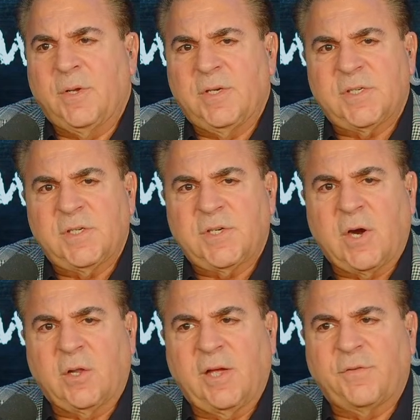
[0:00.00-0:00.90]
in his
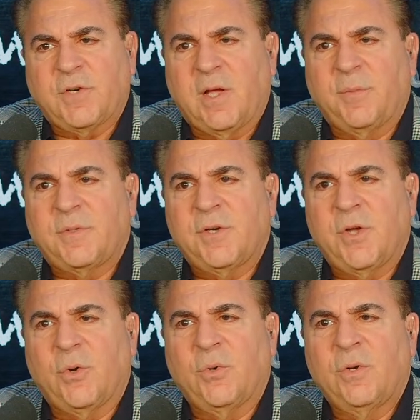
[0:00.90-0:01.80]
entire lifetime to
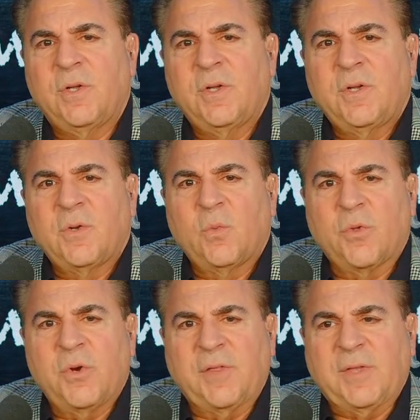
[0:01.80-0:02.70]
know
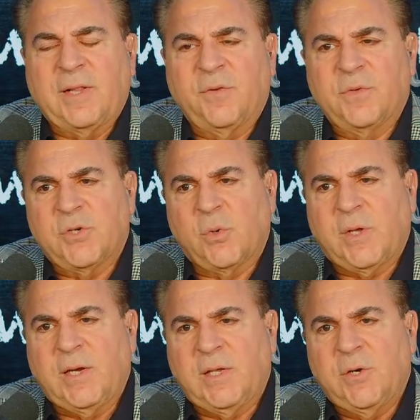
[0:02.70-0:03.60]
whether or not that liver is
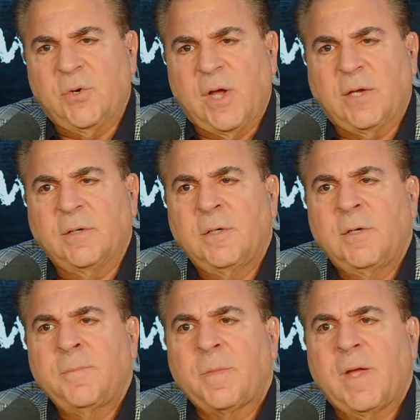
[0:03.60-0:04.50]
okay to eat or not.
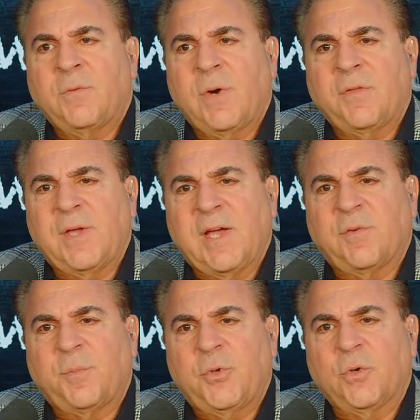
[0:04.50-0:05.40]
I'd rather you have
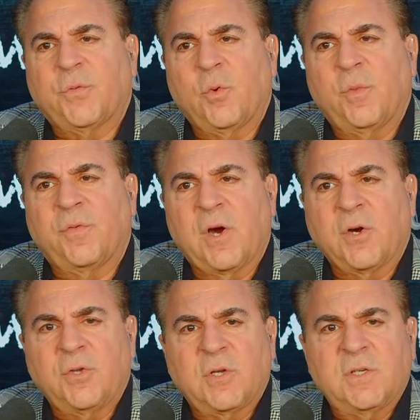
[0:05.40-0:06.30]
a pure form of
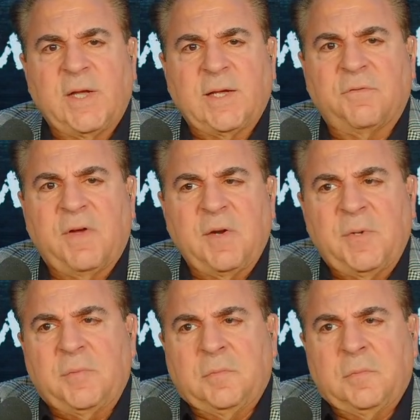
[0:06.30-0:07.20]
iron you can take in a vitamin.